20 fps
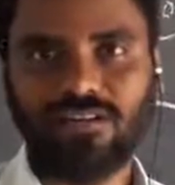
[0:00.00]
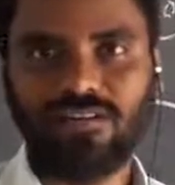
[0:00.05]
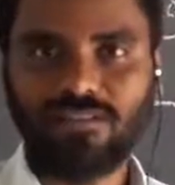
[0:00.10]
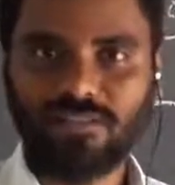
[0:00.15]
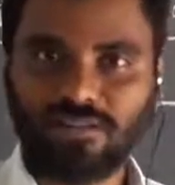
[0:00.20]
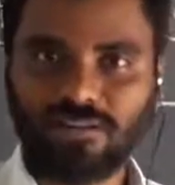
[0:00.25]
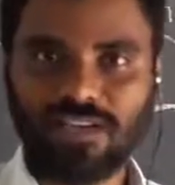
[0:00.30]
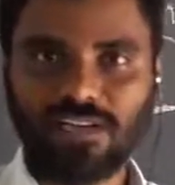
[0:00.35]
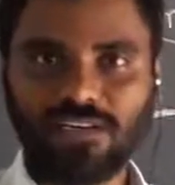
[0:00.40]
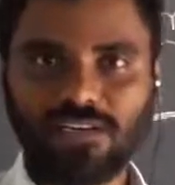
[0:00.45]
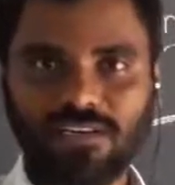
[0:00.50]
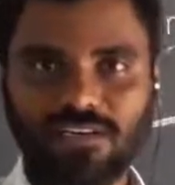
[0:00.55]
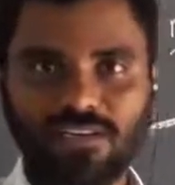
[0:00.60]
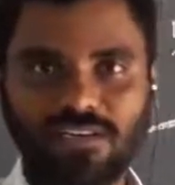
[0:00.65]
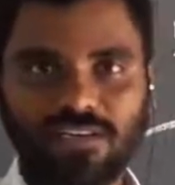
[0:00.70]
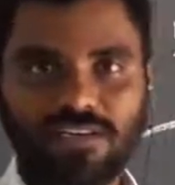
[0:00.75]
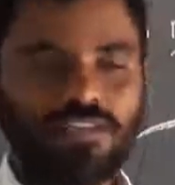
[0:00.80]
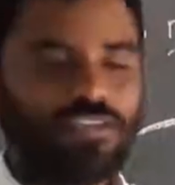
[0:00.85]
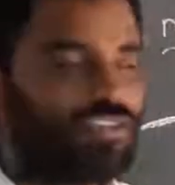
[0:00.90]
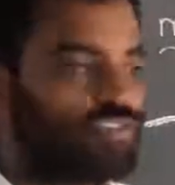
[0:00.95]
right?
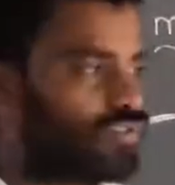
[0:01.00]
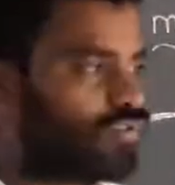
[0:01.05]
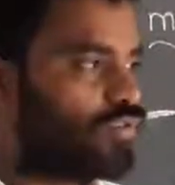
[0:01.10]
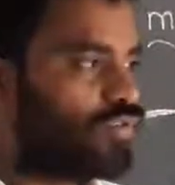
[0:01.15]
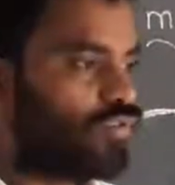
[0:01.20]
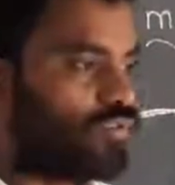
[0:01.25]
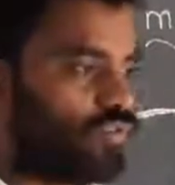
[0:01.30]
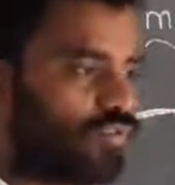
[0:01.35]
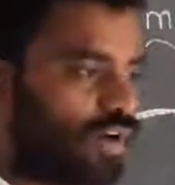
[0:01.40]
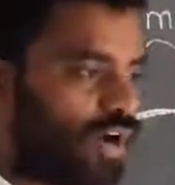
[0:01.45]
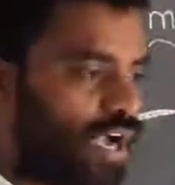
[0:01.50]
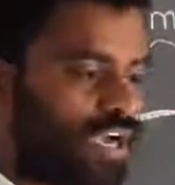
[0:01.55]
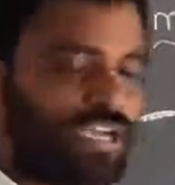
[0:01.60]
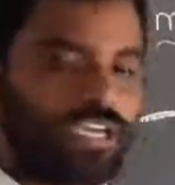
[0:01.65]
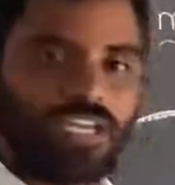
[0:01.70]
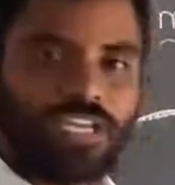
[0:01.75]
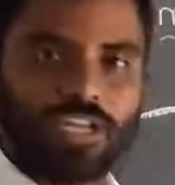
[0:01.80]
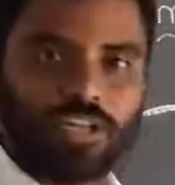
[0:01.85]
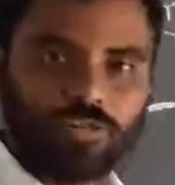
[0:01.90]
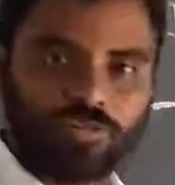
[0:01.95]
So
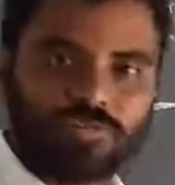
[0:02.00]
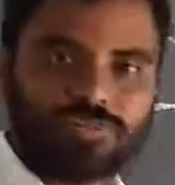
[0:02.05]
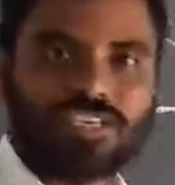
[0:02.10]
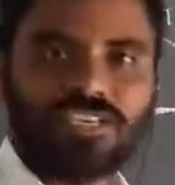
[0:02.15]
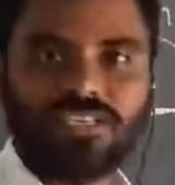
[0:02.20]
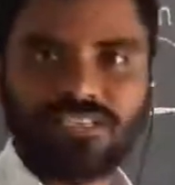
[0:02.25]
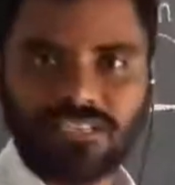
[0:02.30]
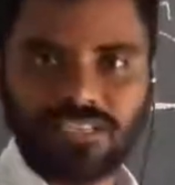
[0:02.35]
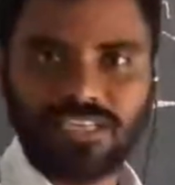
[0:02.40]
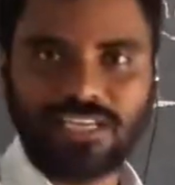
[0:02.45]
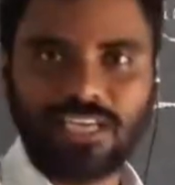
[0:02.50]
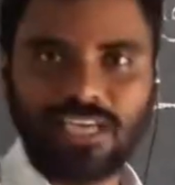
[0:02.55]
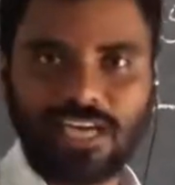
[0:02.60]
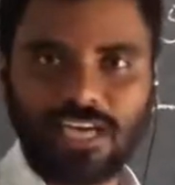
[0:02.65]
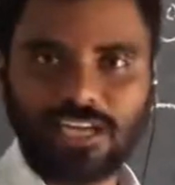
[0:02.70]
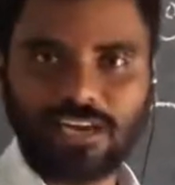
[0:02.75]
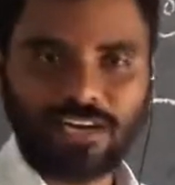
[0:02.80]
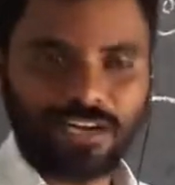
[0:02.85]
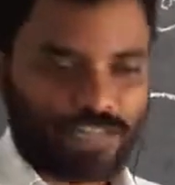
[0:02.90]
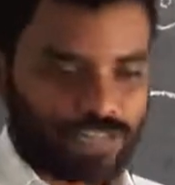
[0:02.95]
until you change the
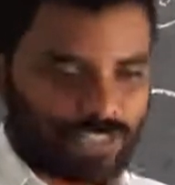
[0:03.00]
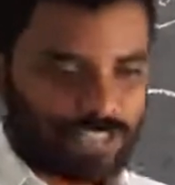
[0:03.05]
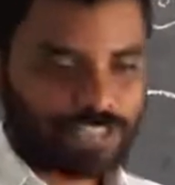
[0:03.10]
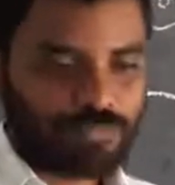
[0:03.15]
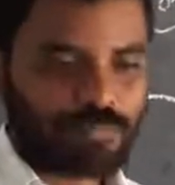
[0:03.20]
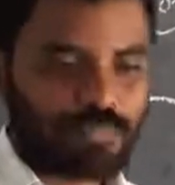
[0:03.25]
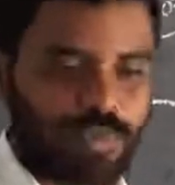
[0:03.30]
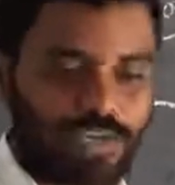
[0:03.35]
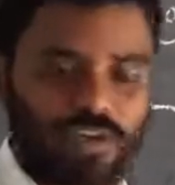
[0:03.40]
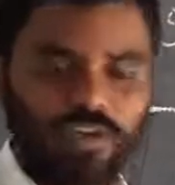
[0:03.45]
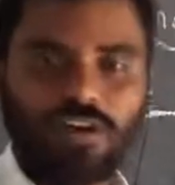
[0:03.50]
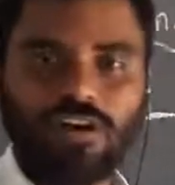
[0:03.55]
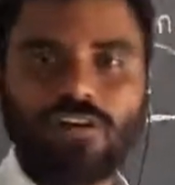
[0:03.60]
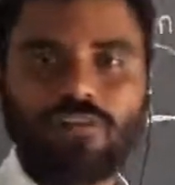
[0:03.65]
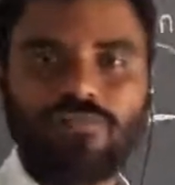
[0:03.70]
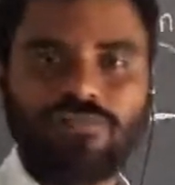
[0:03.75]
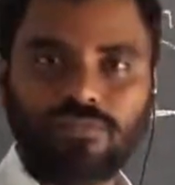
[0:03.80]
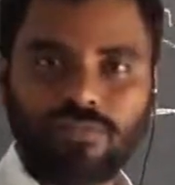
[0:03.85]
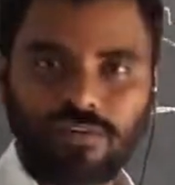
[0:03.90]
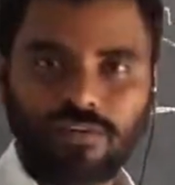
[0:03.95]
gear, the speed
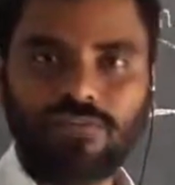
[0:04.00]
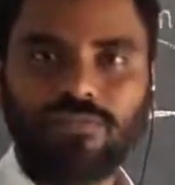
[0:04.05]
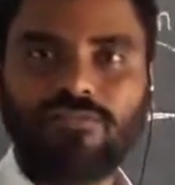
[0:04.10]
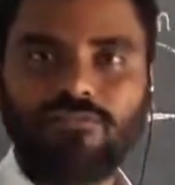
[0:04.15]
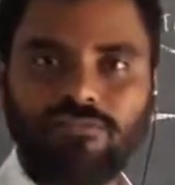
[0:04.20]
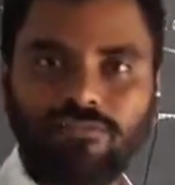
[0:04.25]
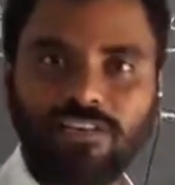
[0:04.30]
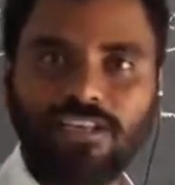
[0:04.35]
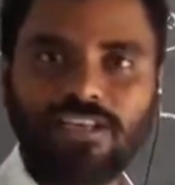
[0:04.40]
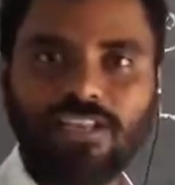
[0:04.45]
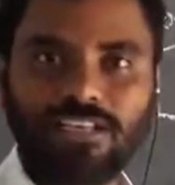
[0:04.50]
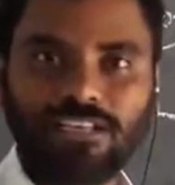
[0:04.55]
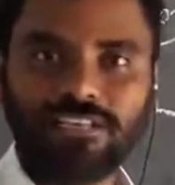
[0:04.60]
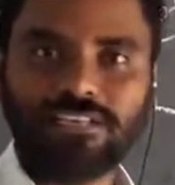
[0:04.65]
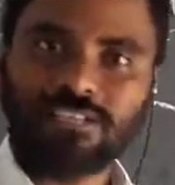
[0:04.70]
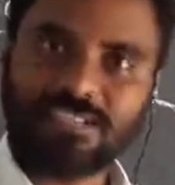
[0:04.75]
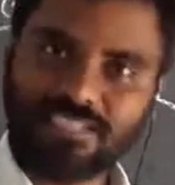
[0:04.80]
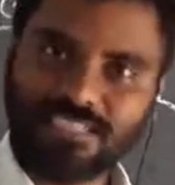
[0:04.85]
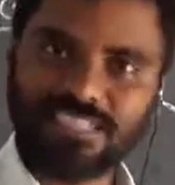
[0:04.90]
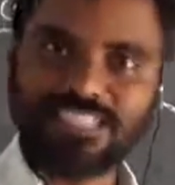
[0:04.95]
of wheel
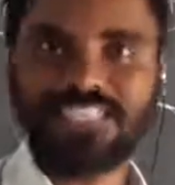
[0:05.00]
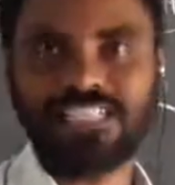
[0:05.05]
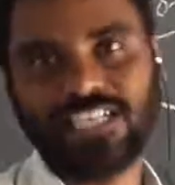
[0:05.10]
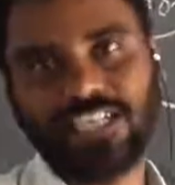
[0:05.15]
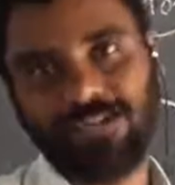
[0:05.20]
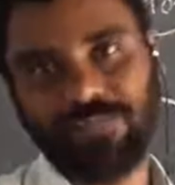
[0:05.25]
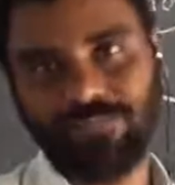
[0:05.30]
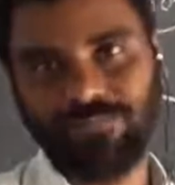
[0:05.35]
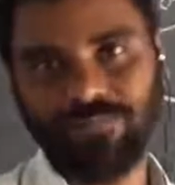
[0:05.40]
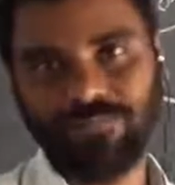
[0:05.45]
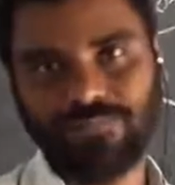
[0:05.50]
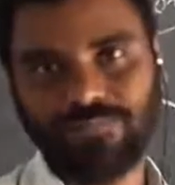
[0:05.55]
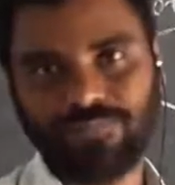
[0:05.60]
is same.